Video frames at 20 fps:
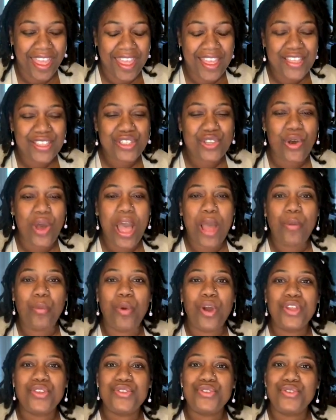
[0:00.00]
So I
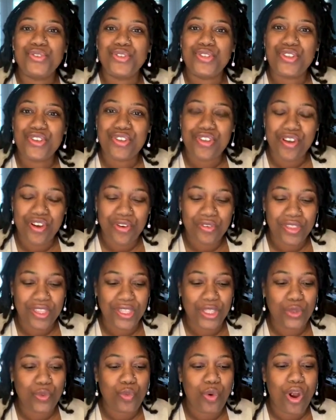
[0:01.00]
want you to know that
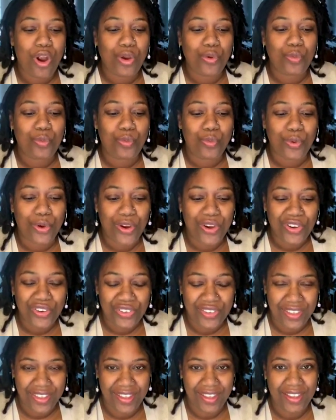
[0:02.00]
you are
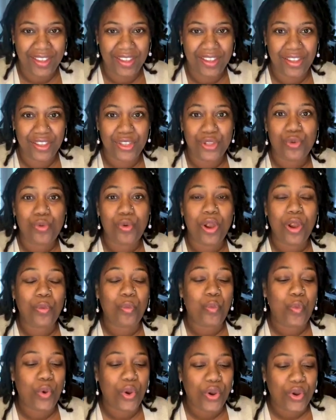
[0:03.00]
worthy. You are
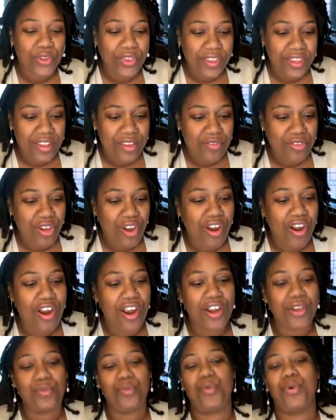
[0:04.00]
worthy of the
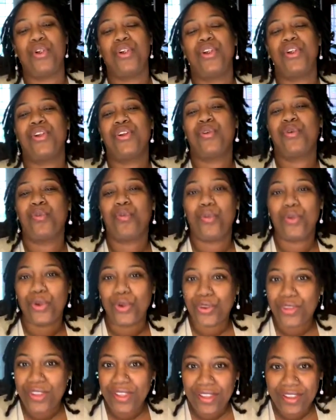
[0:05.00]
hard work,
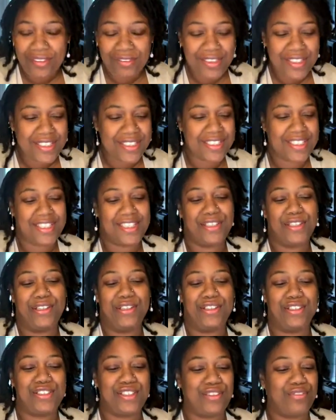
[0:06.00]
worthy of the
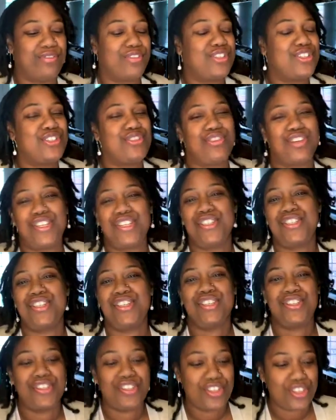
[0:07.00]
tears, the
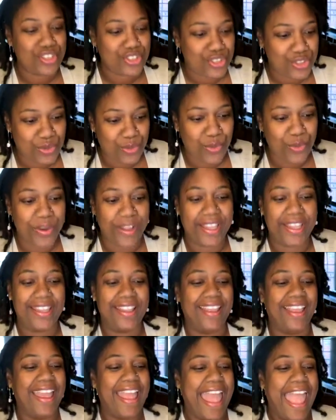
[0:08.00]
frustration, the joy,
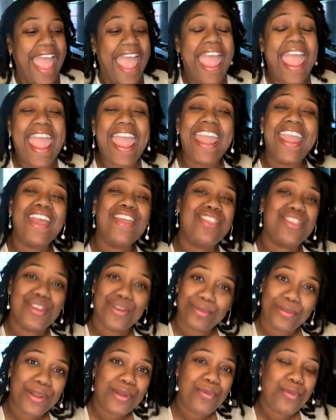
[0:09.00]
and the
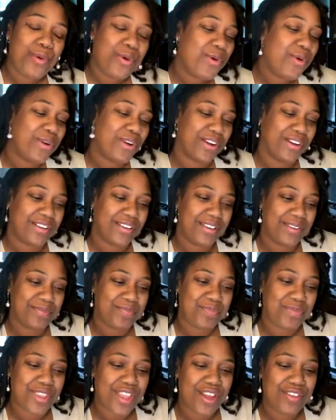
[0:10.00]
reward
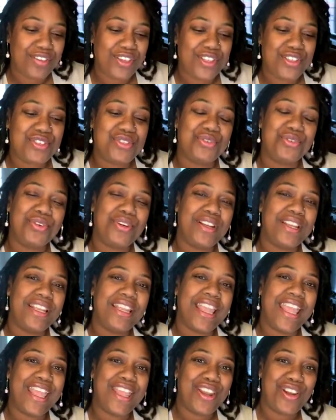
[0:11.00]
of enduring
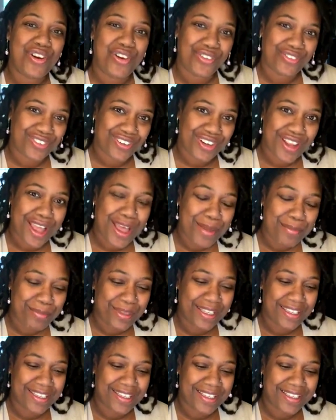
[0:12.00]
and
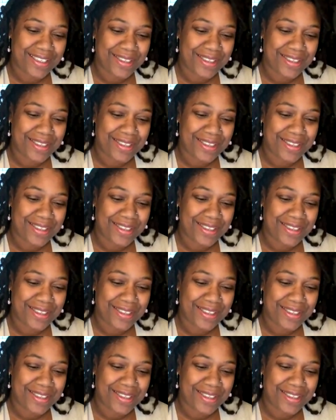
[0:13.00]
overcoming.